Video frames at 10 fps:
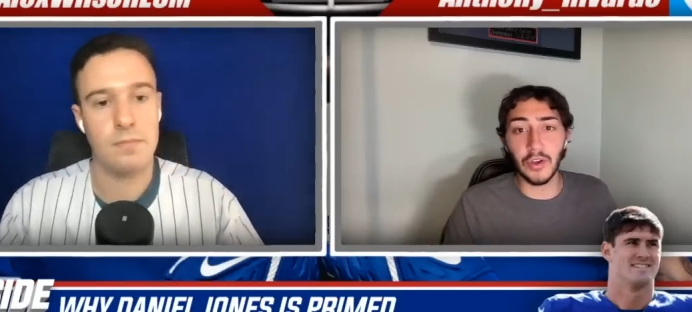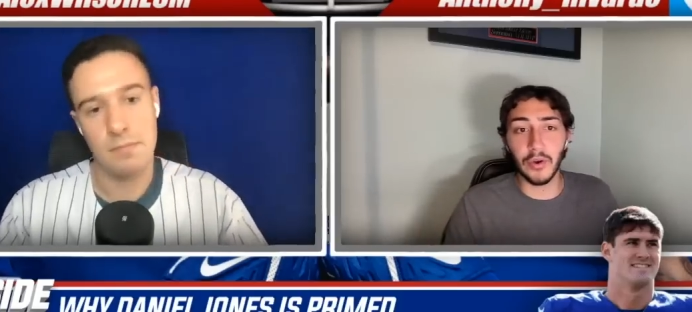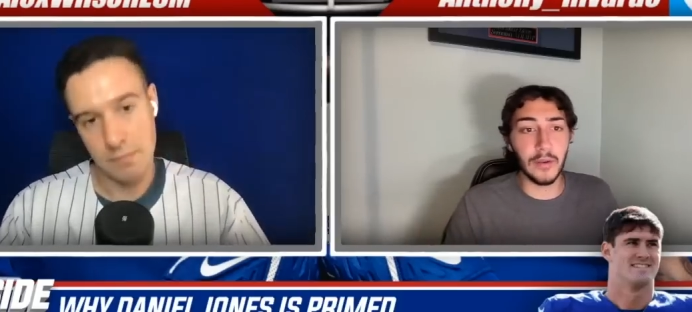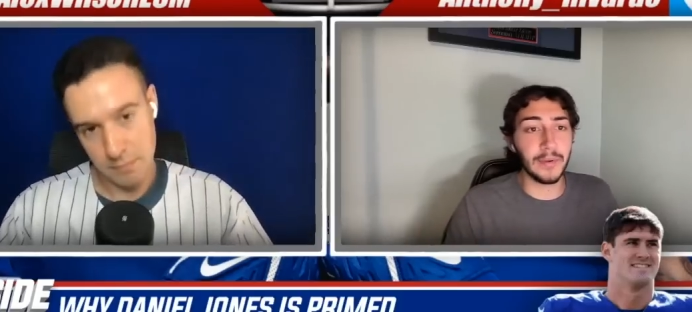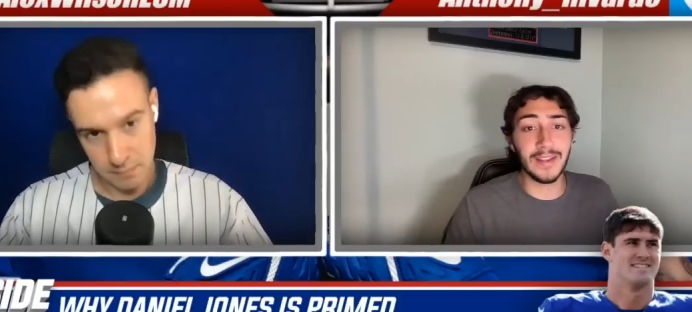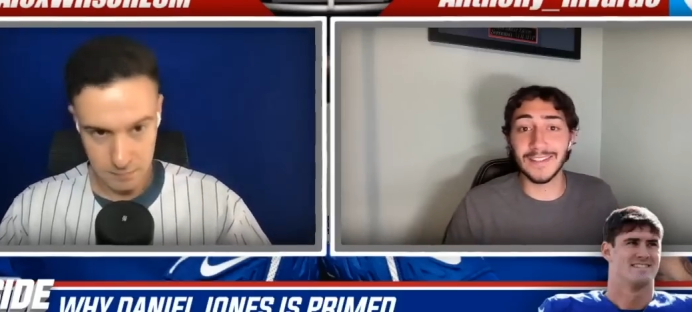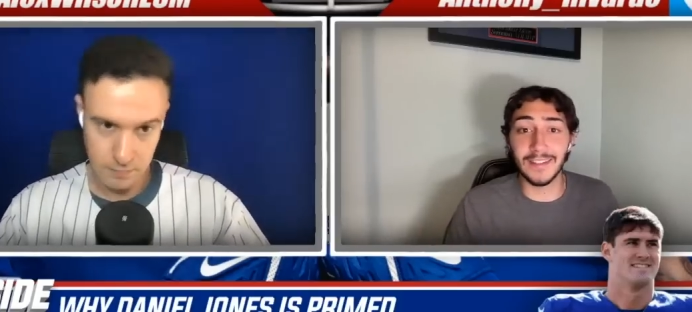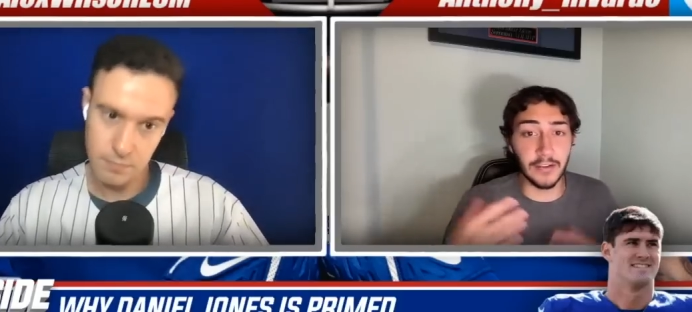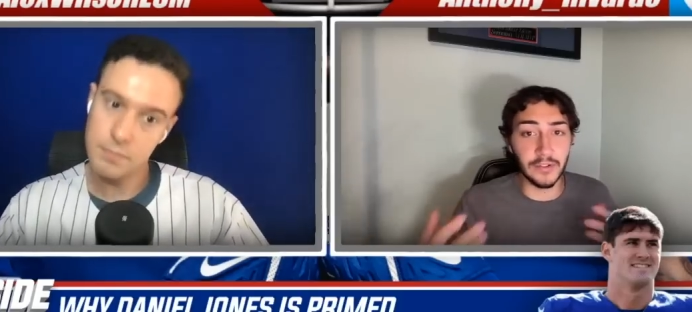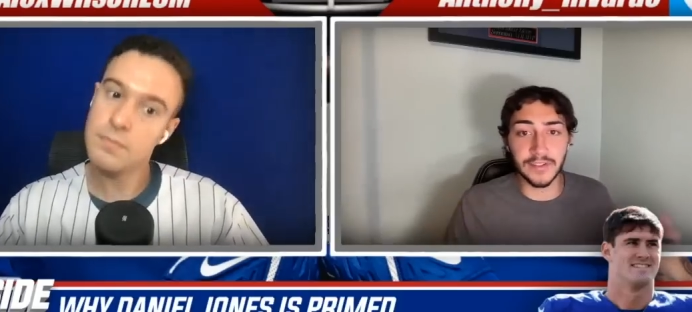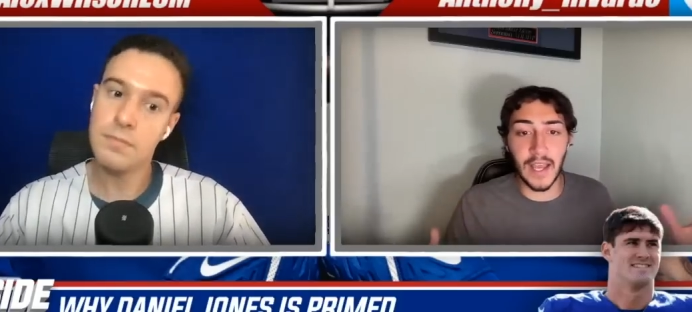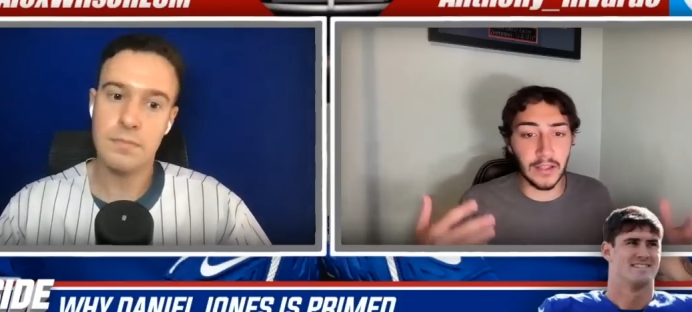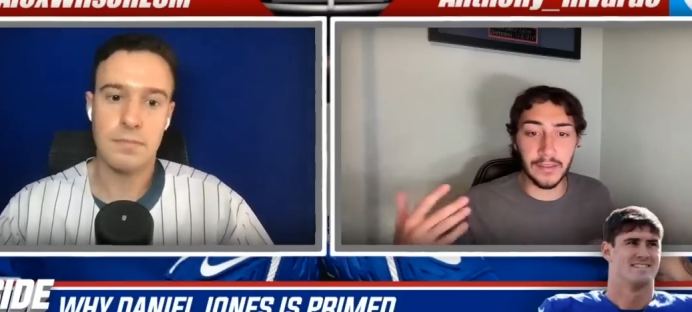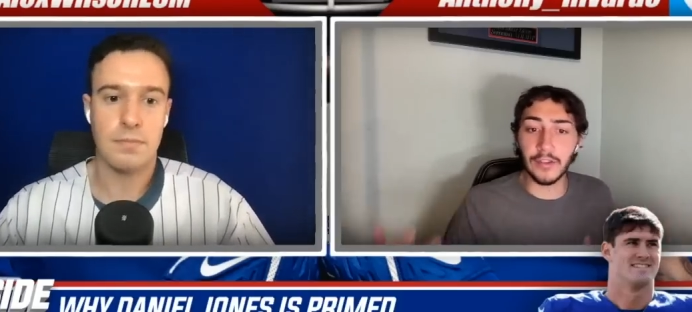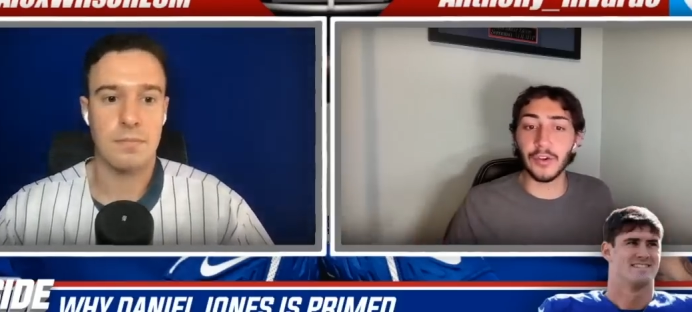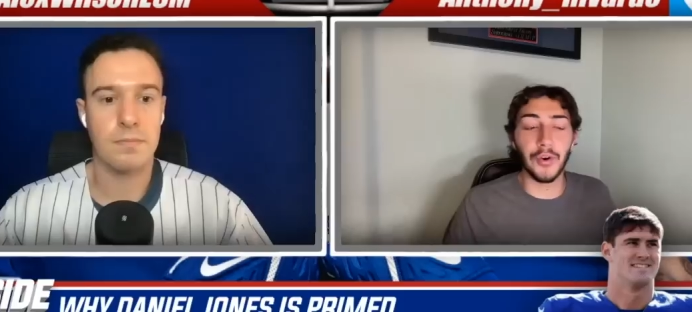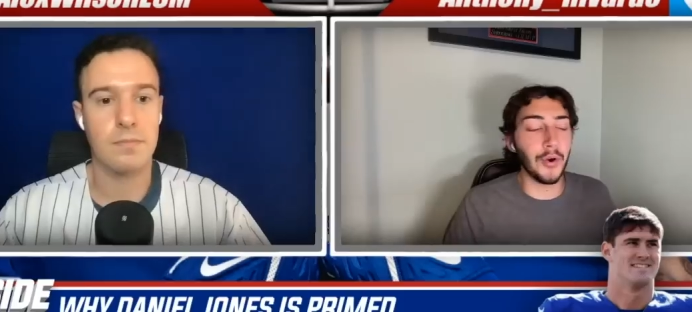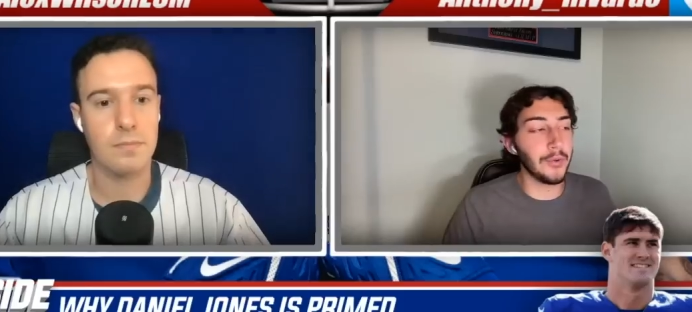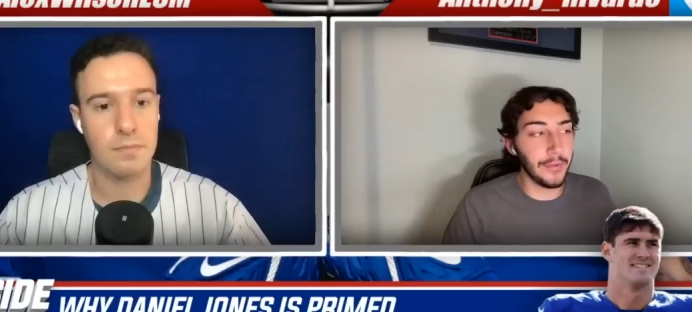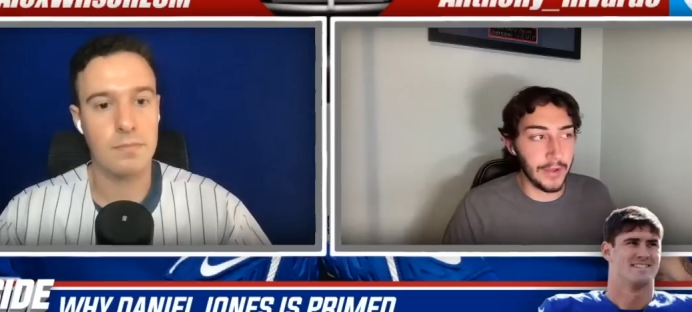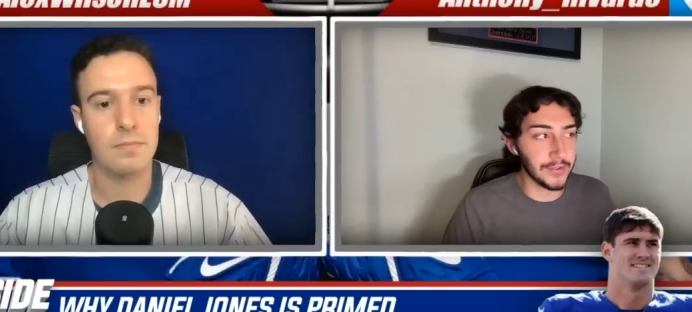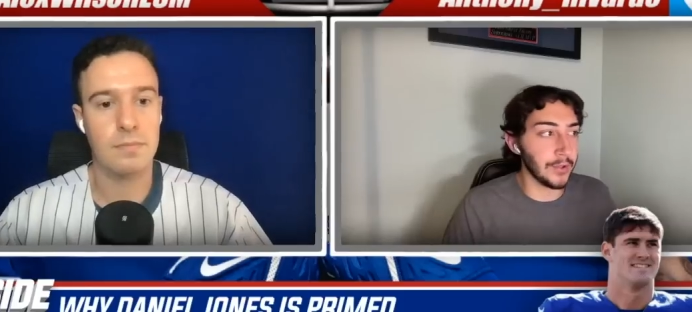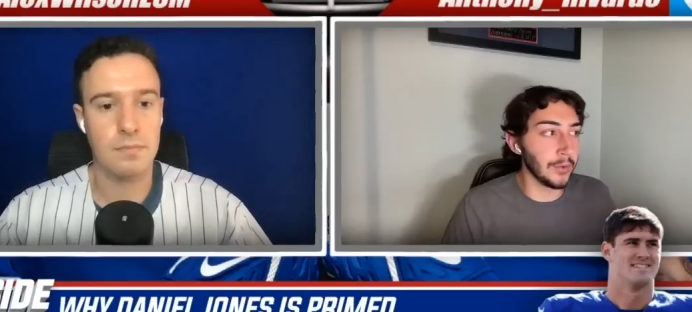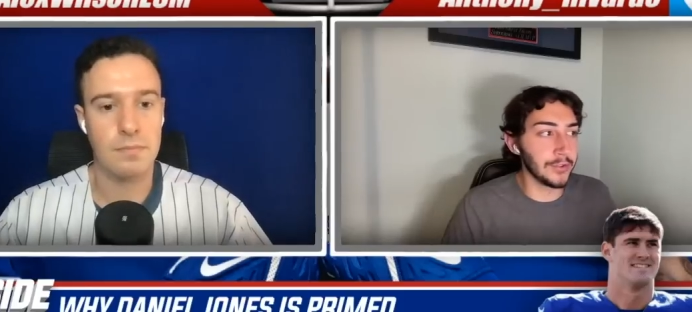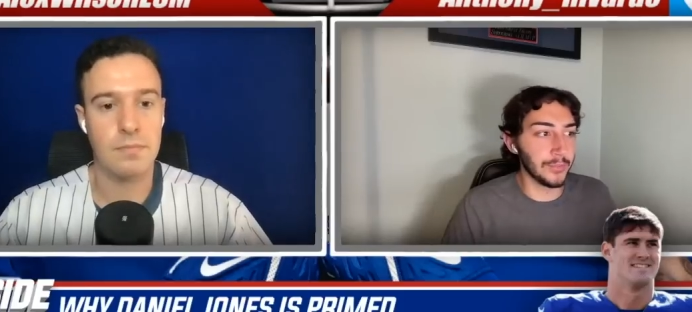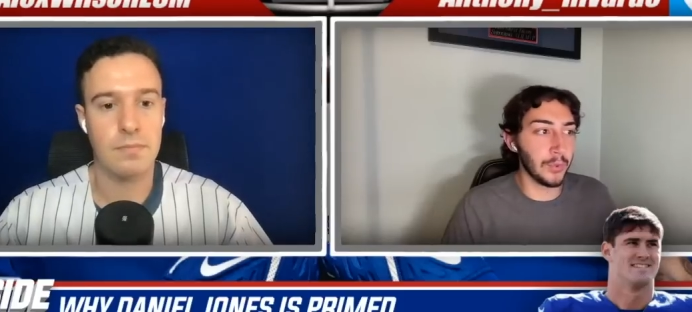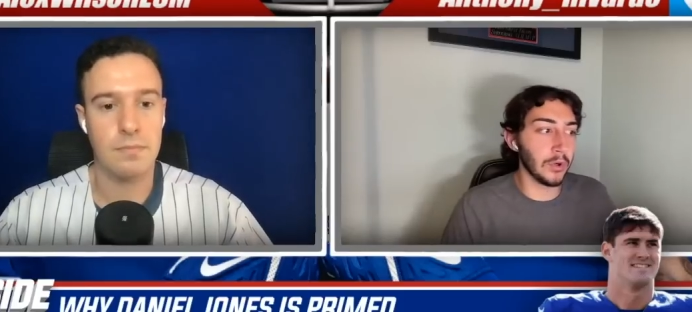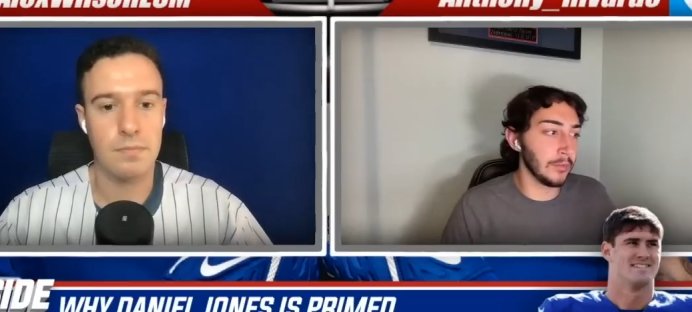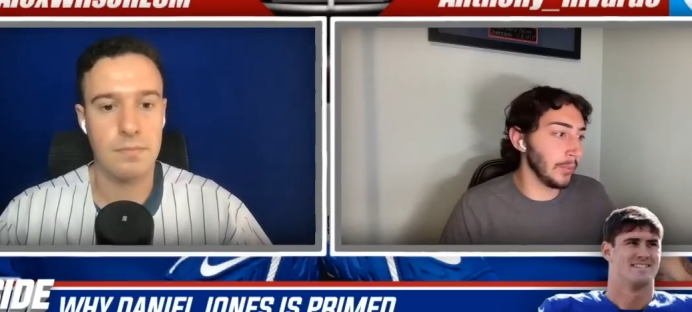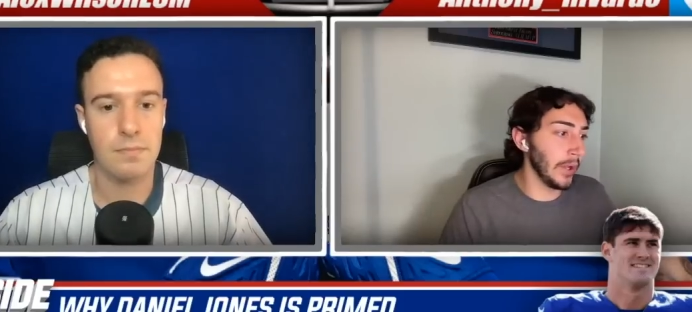Speaker 1: going up against a different talent than your own, that's always important.